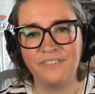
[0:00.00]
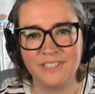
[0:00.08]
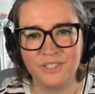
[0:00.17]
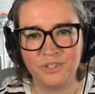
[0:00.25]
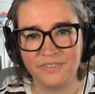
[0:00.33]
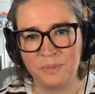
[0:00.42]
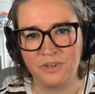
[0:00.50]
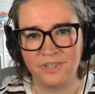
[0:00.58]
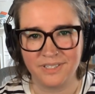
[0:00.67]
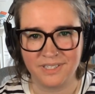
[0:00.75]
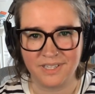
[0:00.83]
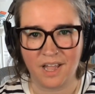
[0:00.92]
having
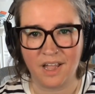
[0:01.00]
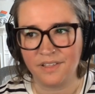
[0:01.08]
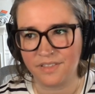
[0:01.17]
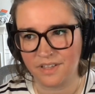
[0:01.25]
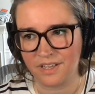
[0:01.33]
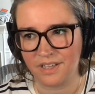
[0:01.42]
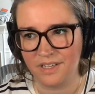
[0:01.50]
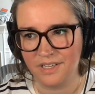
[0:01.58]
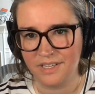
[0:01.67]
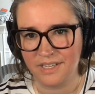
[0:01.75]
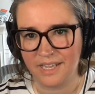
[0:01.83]
experienced the other